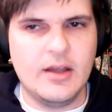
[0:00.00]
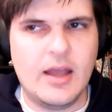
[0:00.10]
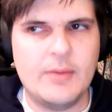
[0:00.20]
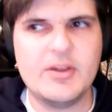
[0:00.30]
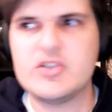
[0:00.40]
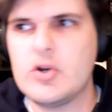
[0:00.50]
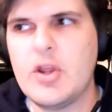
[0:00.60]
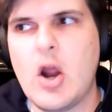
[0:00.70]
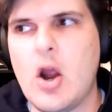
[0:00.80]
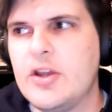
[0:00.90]
And we can
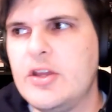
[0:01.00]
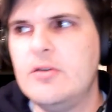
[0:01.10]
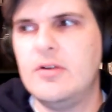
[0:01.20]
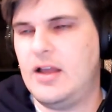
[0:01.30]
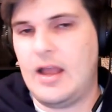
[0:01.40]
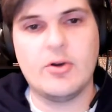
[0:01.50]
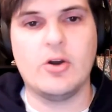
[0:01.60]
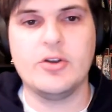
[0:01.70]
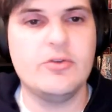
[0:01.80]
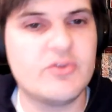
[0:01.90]
certainly argue, I would
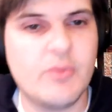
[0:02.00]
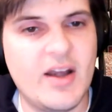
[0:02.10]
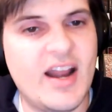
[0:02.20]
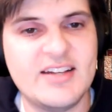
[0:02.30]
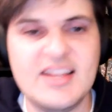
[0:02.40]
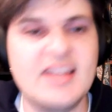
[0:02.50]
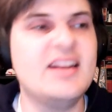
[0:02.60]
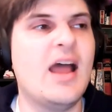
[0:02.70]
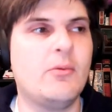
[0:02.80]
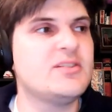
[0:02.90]
argue in 2019,
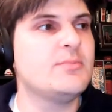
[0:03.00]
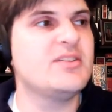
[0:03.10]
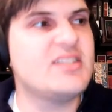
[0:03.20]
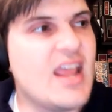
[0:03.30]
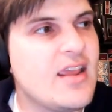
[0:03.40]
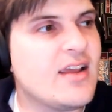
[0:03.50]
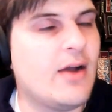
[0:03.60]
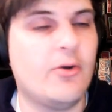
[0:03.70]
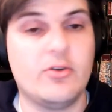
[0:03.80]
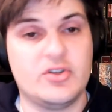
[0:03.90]
that was a mistake. I
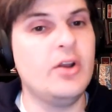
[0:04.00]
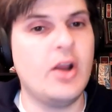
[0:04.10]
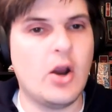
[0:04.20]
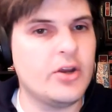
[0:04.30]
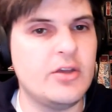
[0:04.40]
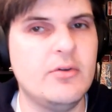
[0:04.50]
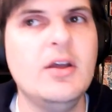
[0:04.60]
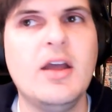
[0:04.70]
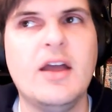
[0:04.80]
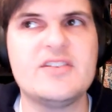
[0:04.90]
would certainly argue
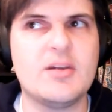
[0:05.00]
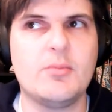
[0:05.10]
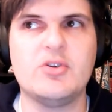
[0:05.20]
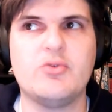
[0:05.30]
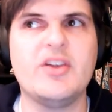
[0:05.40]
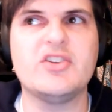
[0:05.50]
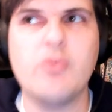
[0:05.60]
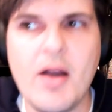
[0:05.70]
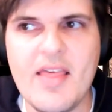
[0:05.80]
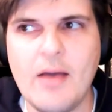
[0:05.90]
in the summer of
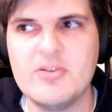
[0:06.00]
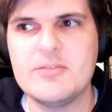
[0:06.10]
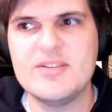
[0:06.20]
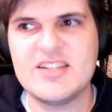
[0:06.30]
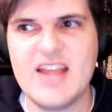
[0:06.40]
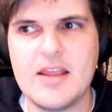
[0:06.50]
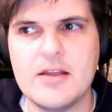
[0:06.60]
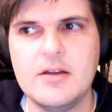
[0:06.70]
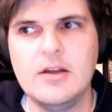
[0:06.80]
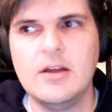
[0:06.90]
2020, that was a mistake.
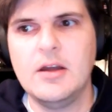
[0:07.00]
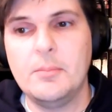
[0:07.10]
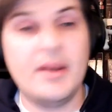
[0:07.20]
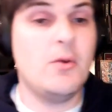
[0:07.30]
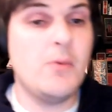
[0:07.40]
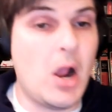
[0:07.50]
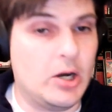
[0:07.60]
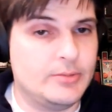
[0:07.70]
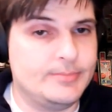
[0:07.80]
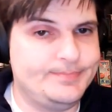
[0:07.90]
But here we are.
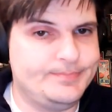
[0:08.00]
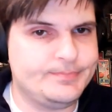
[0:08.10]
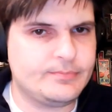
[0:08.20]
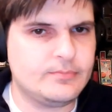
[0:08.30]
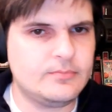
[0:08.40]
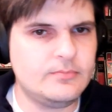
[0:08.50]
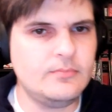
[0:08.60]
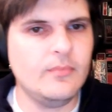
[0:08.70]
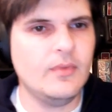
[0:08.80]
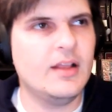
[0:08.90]

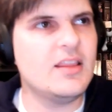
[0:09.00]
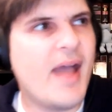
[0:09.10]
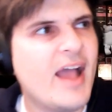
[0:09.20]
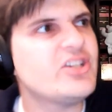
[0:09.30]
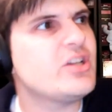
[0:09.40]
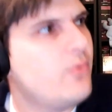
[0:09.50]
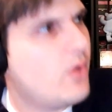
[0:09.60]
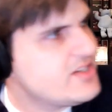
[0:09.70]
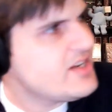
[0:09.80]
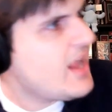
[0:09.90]
The Magic have
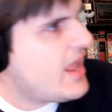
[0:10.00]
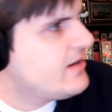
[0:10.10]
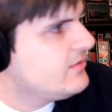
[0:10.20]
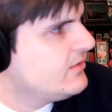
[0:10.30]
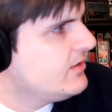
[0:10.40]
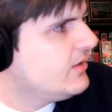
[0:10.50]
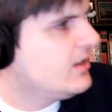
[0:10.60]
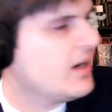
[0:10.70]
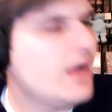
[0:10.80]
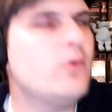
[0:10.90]
once again
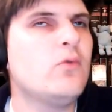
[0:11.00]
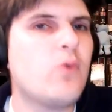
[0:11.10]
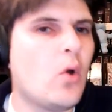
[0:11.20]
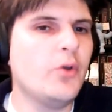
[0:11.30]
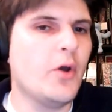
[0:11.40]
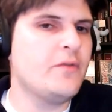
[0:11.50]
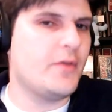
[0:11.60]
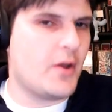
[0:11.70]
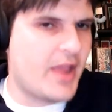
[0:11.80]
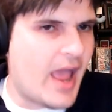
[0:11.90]
kind of rolled over
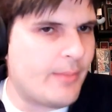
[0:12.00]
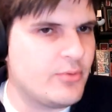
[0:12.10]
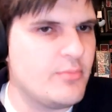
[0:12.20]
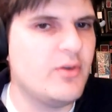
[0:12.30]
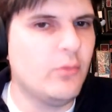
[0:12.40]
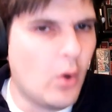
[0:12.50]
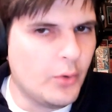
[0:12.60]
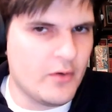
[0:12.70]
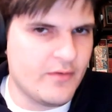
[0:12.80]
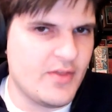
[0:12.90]
their cap room and
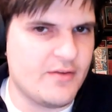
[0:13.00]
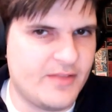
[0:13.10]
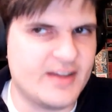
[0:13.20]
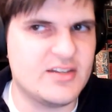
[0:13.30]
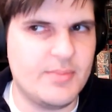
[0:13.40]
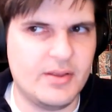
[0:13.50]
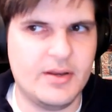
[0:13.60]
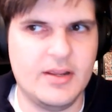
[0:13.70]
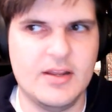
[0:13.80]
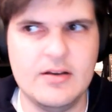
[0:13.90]
rolled over their
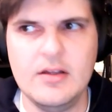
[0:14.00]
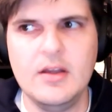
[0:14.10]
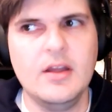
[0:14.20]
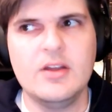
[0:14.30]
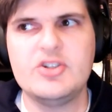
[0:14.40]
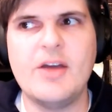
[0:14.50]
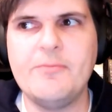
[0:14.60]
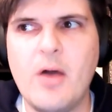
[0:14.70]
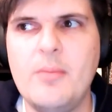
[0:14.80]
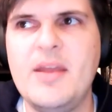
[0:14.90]
flexibility. And Jeff
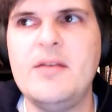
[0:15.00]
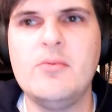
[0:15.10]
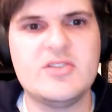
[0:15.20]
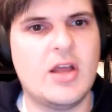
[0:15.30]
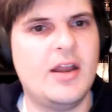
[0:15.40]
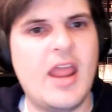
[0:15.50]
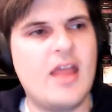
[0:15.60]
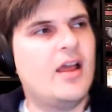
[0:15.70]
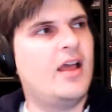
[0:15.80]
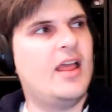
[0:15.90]
Weltman was on
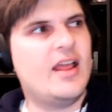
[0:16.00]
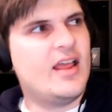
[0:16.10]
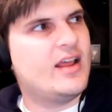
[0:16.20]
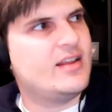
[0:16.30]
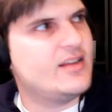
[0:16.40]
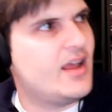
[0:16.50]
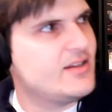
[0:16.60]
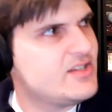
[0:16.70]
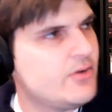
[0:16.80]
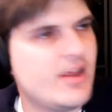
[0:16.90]

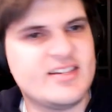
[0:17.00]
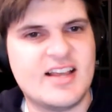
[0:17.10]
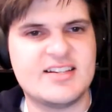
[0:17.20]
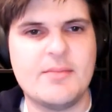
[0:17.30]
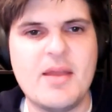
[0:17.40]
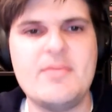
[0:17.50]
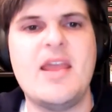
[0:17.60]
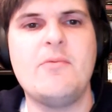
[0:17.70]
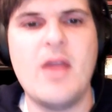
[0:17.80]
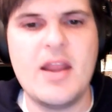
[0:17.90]
SiriusXM
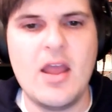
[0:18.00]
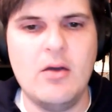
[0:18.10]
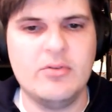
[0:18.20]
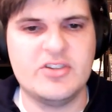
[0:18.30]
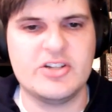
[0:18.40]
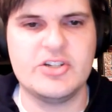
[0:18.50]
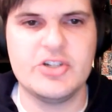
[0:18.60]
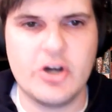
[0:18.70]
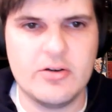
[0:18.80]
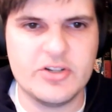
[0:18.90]
NBA radio with Justin
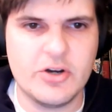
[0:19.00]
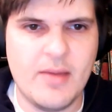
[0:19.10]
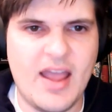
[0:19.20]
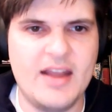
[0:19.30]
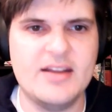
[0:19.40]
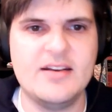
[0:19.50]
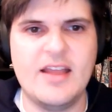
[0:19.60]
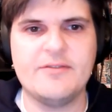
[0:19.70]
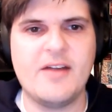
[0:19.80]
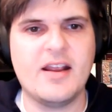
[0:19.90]
Char Termine
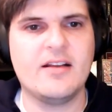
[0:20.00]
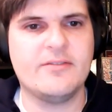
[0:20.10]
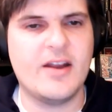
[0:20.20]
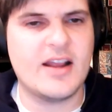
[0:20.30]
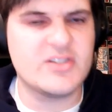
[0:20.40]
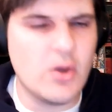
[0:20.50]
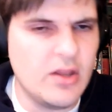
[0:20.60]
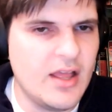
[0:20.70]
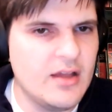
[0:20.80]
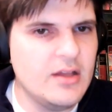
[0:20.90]
and Frank
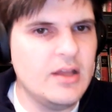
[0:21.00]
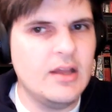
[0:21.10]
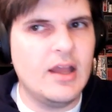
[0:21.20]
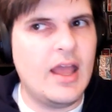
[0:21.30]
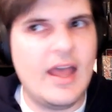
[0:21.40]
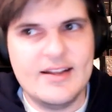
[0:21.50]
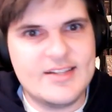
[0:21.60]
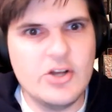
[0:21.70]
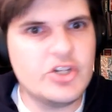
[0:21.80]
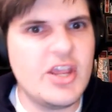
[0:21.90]
Isola, and
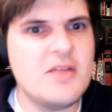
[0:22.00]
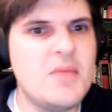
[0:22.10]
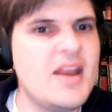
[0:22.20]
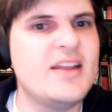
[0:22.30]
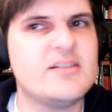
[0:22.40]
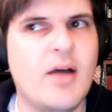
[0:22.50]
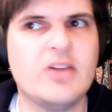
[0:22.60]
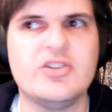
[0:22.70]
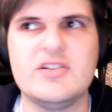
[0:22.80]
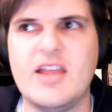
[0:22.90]
essentially admitted as
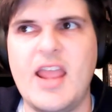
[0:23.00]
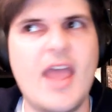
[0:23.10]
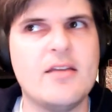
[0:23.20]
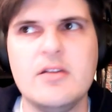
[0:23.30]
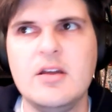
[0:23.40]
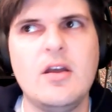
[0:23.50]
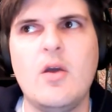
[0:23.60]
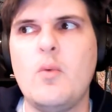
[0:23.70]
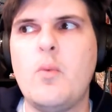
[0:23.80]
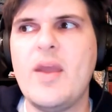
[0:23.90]
much. He's like, hey,
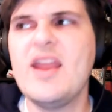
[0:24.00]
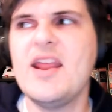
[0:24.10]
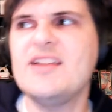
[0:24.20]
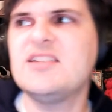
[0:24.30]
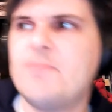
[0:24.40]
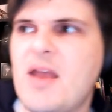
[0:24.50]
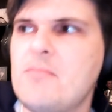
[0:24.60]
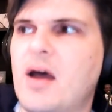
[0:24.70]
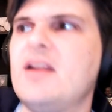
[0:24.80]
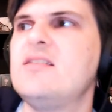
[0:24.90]
we didn't spend
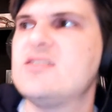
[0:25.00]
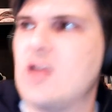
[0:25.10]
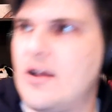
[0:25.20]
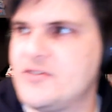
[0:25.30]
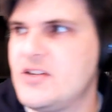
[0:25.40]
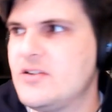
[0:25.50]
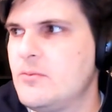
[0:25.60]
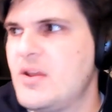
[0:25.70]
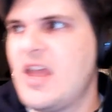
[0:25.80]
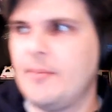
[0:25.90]
money this offseason.
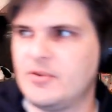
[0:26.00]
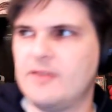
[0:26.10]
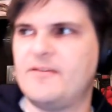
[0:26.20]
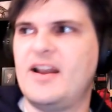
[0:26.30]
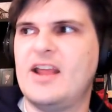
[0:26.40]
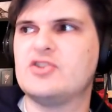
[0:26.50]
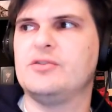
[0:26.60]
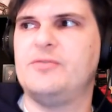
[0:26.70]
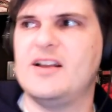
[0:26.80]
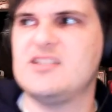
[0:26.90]
We kept our financial
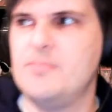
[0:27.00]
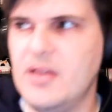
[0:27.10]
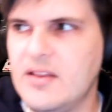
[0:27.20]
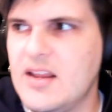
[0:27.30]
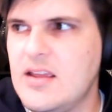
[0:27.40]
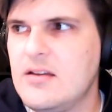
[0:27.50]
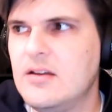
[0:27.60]
flexibility